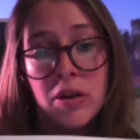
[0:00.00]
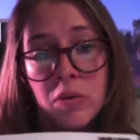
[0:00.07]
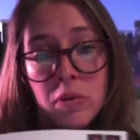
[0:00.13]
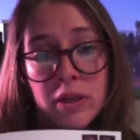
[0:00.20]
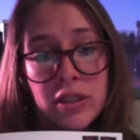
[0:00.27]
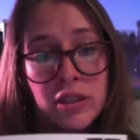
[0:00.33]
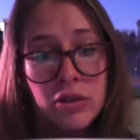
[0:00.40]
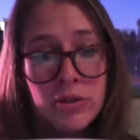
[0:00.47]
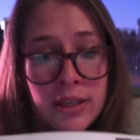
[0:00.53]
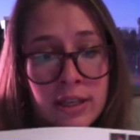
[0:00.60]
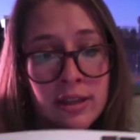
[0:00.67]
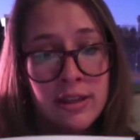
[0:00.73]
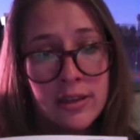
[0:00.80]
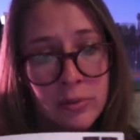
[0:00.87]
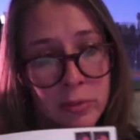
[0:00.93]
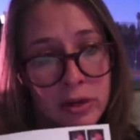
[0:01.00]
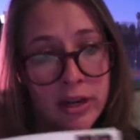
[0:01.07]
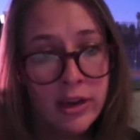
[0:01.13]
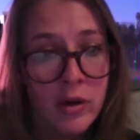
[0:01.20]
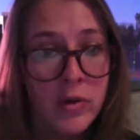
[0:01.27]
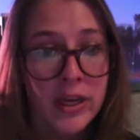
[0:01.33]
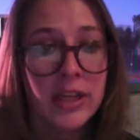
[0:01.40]
We do need these
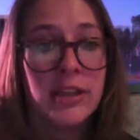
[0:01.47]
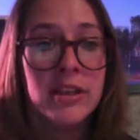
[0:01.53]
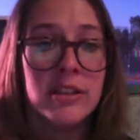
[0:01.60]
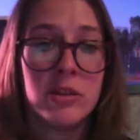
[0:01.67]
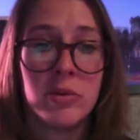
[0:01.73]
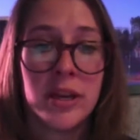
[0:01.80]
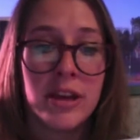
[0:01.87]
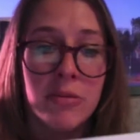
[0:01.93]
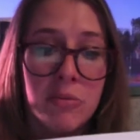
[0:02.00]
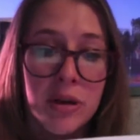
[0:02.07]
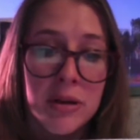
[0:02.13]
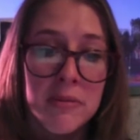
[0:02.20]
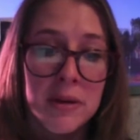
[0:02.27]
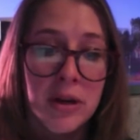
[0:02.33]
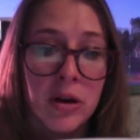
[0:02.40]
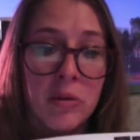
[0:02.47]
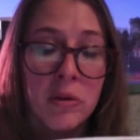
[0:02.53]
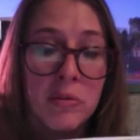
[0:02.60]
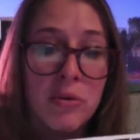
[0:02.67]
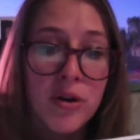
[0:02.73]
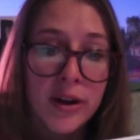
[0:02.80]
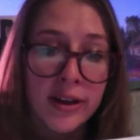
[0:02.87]
pretty quickly so we can put them in our
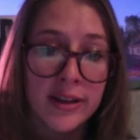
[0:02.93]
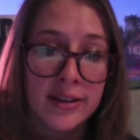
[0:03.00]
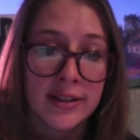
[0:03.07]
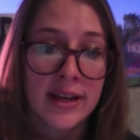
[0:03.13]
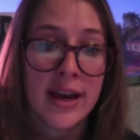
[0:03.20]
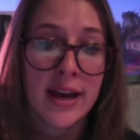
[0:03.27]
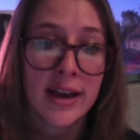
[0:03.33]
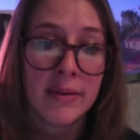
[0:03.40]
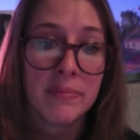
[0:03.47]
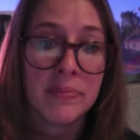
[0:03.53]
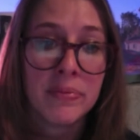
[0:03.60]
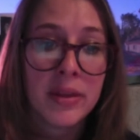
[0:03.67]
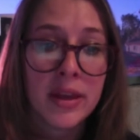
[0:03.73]
report in time.